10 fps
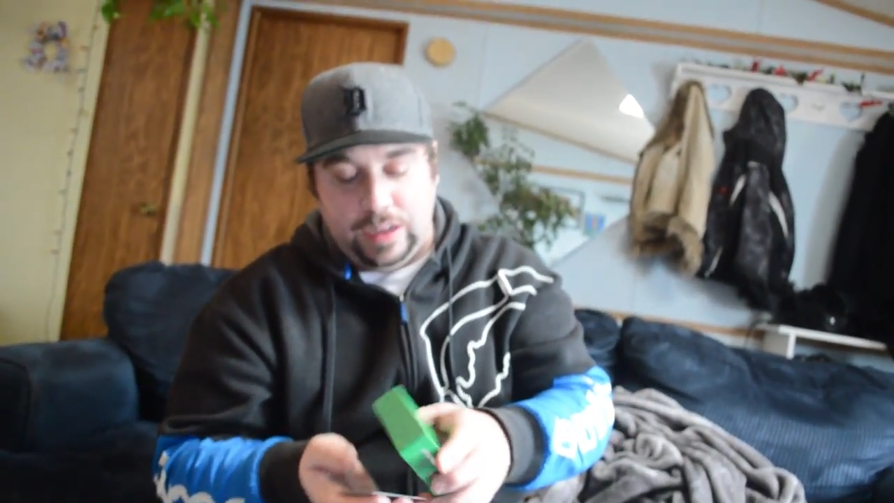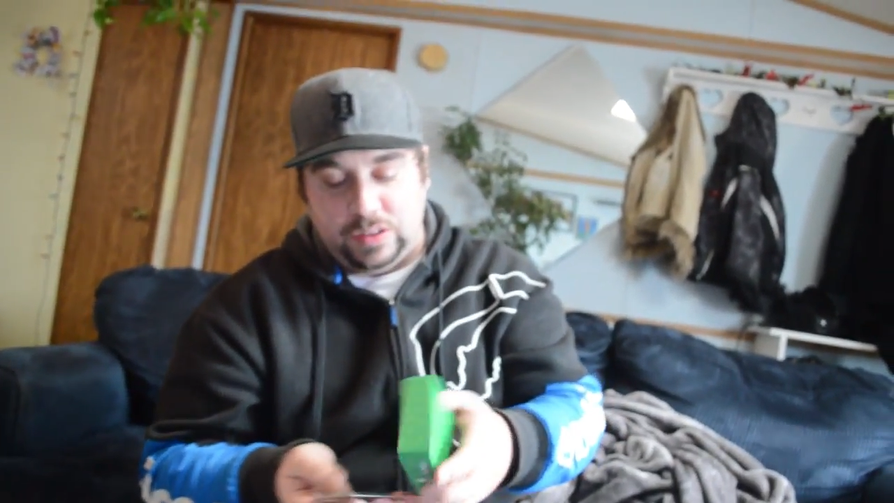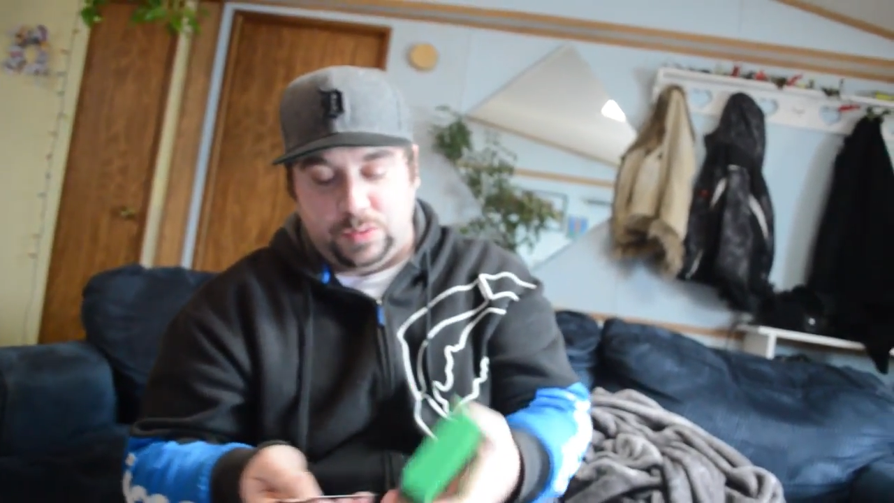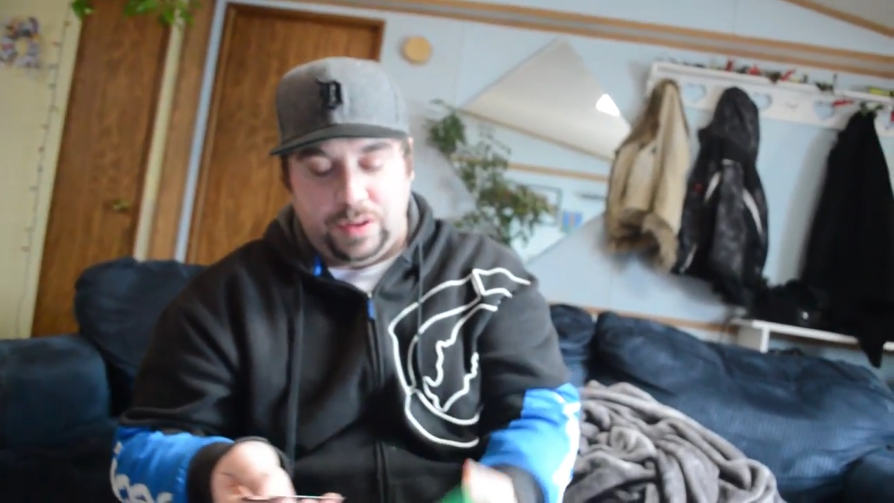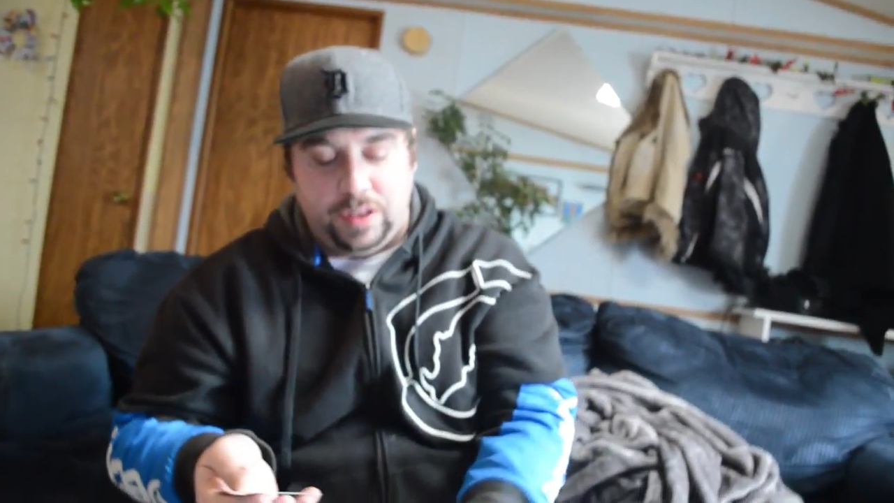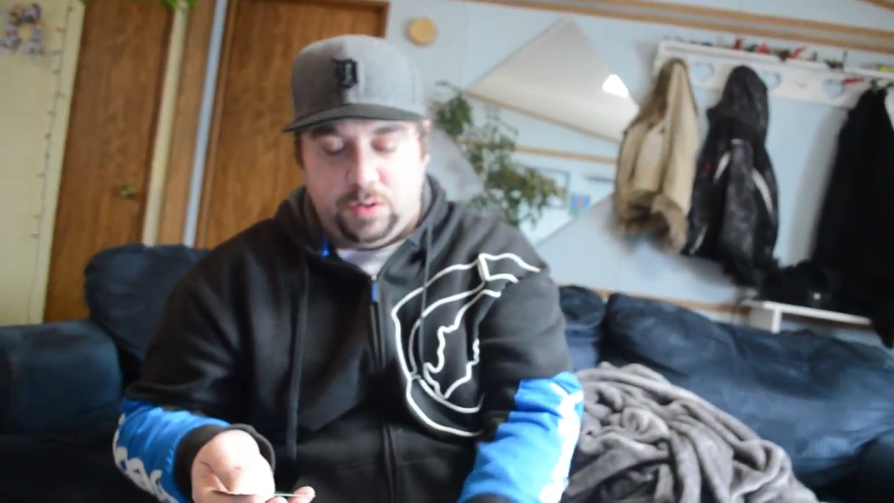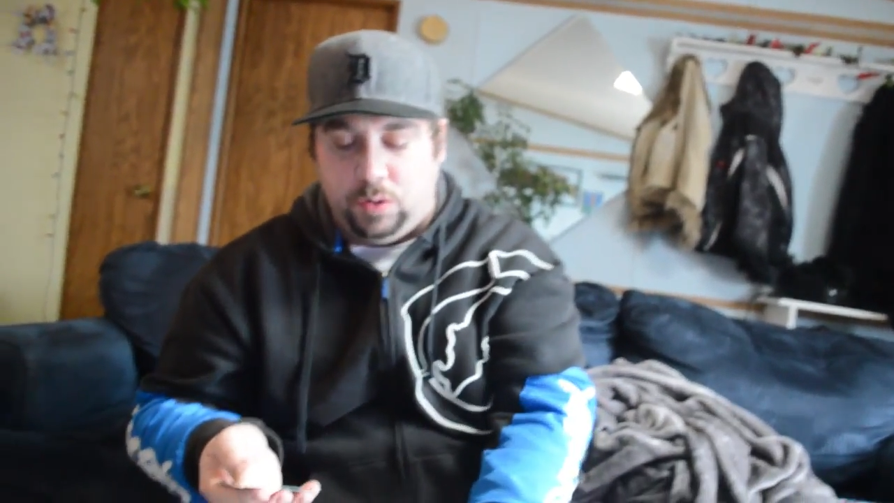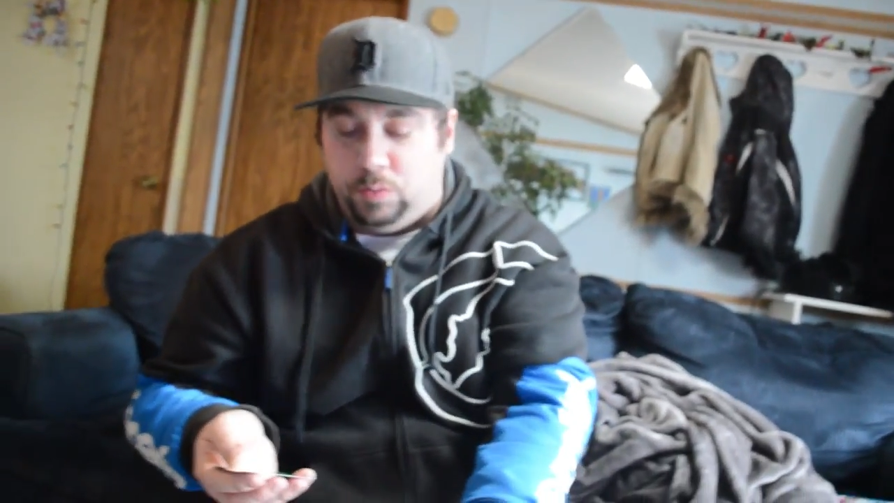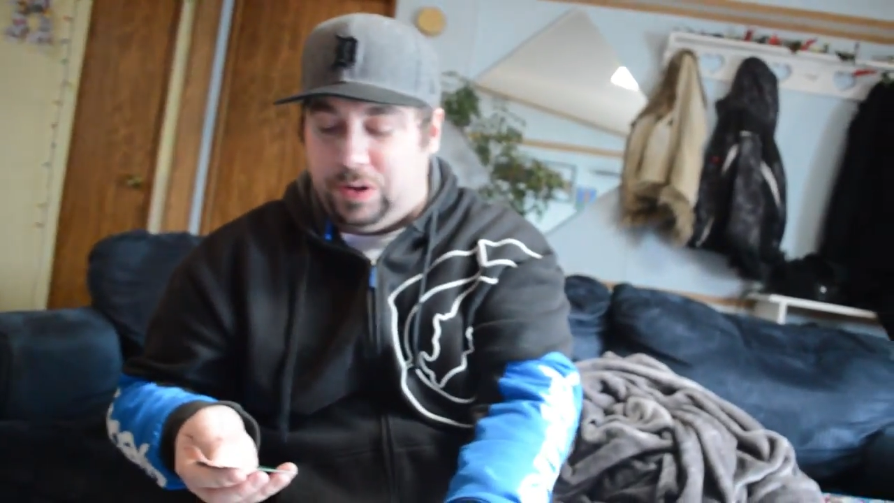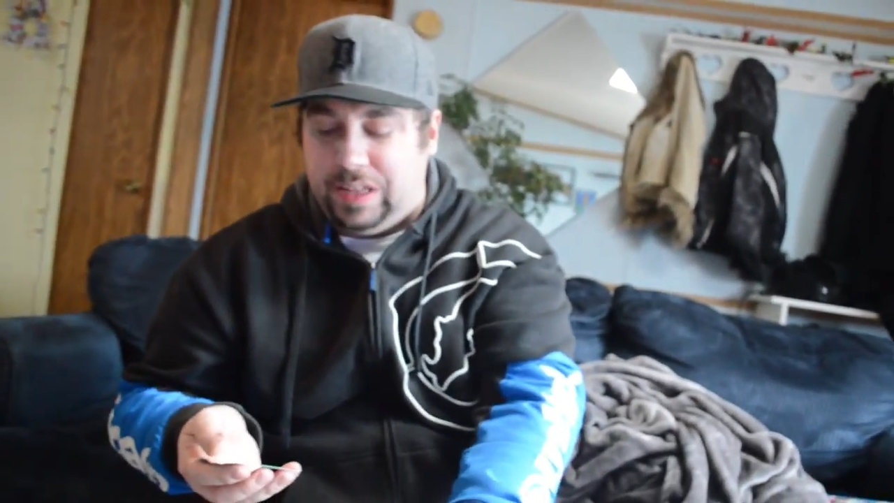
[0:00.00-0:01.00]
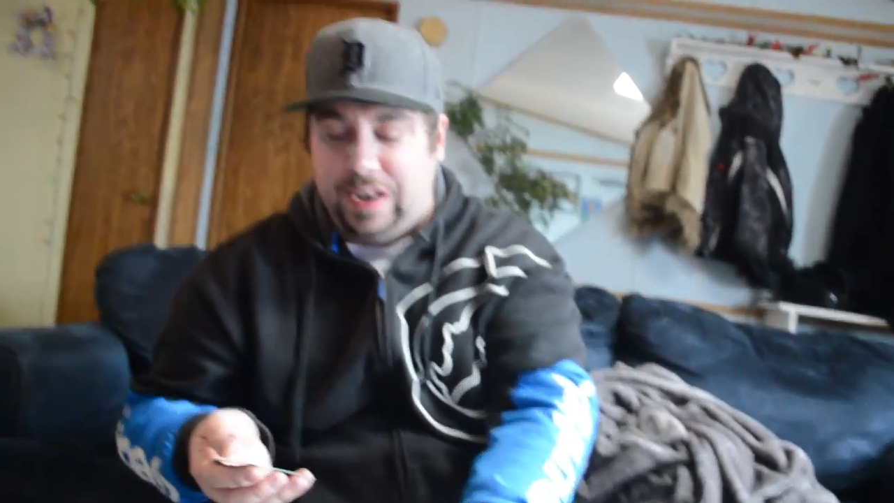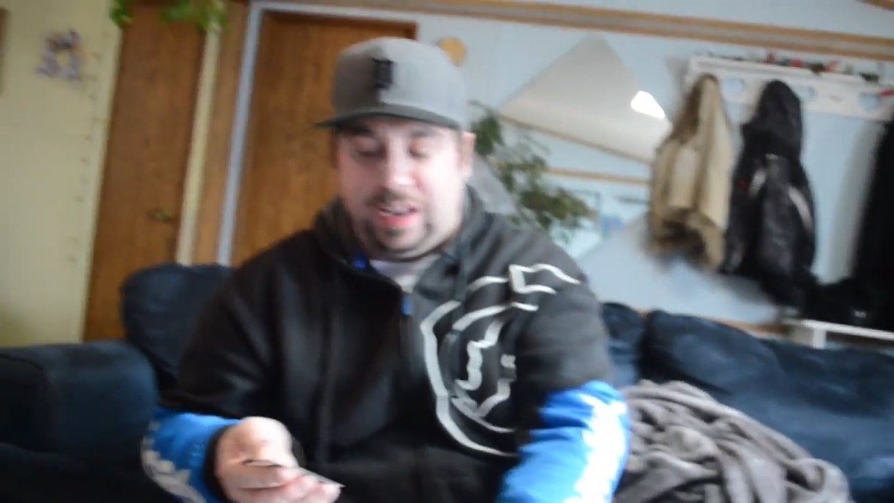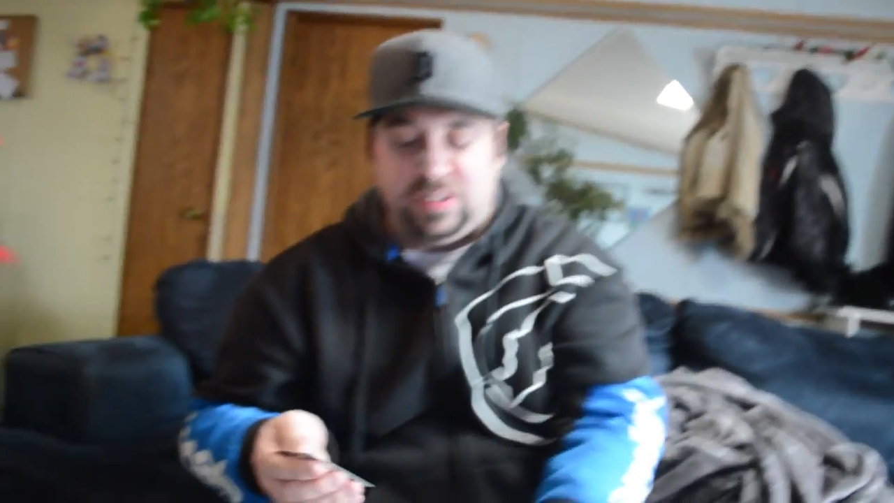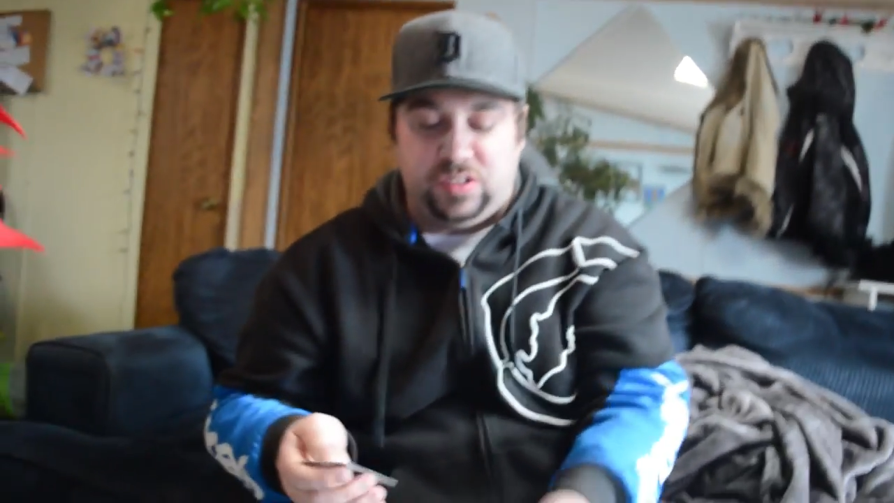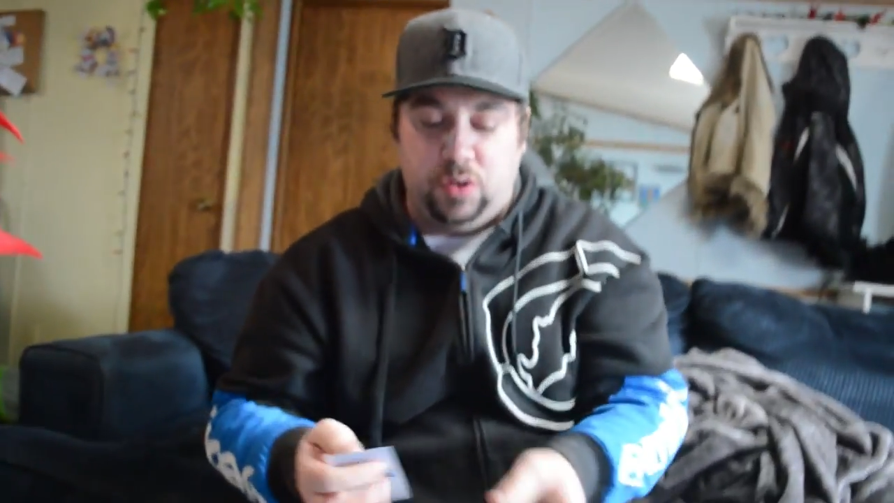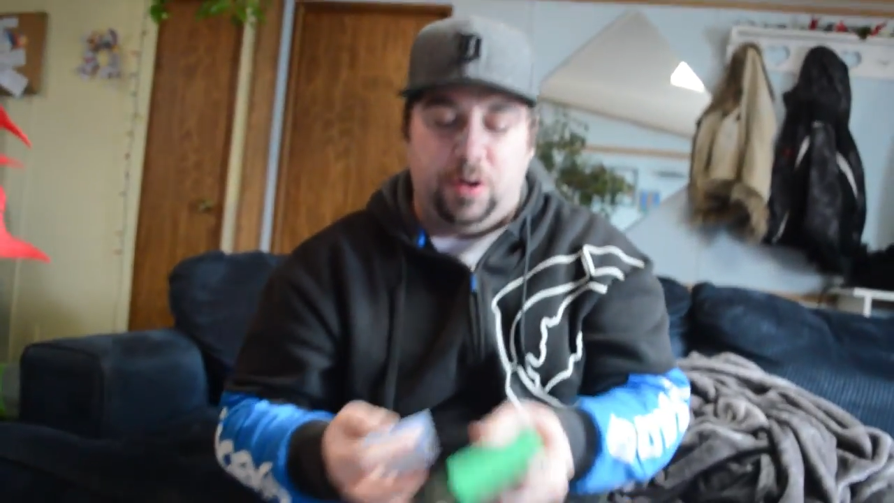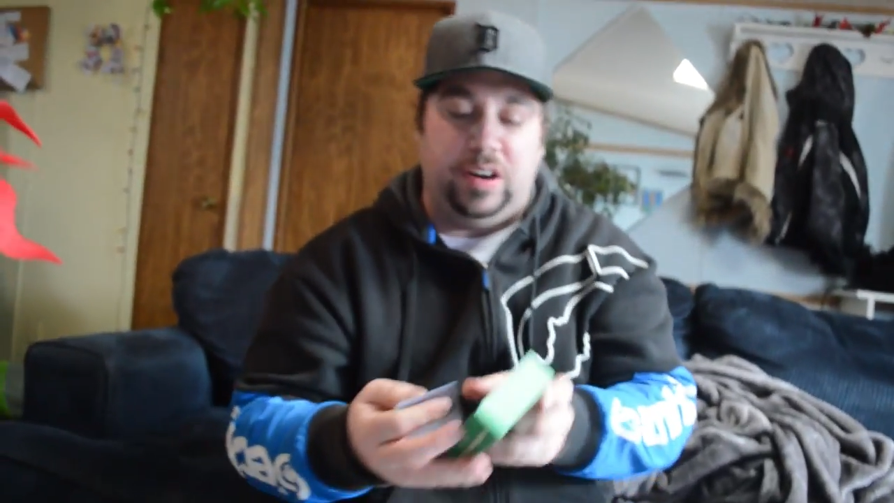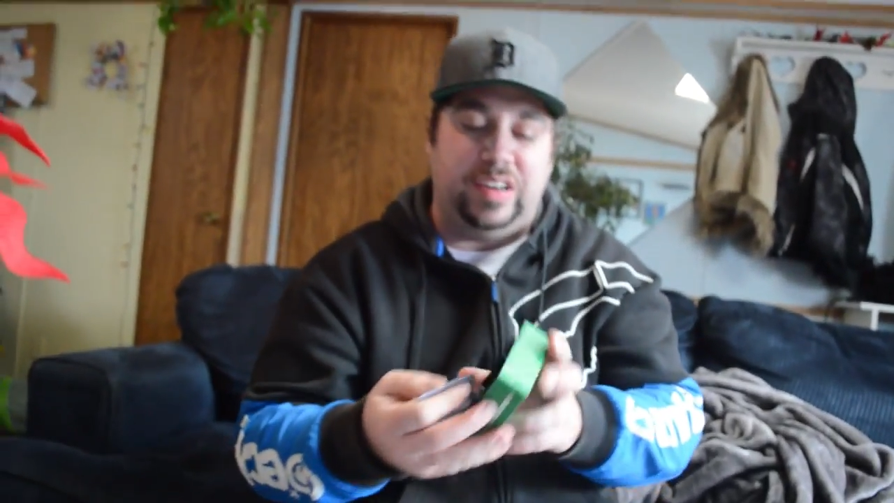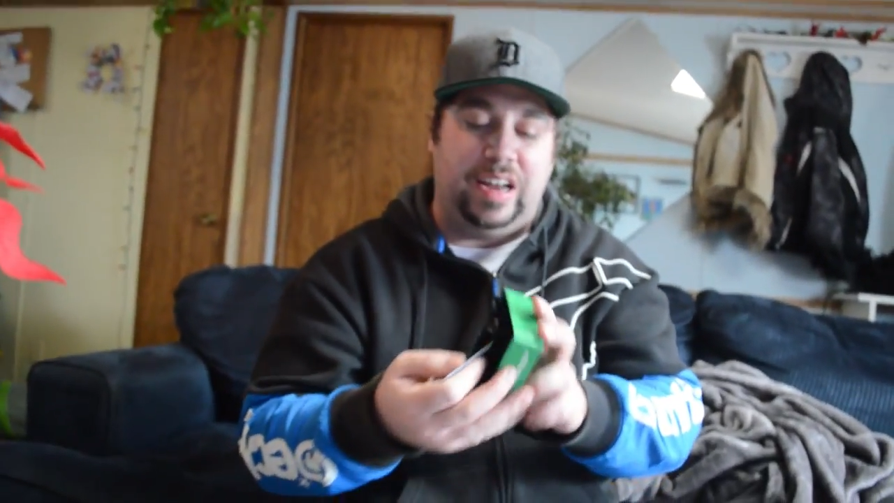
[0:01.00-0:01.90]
It's really cool. Really nice storage.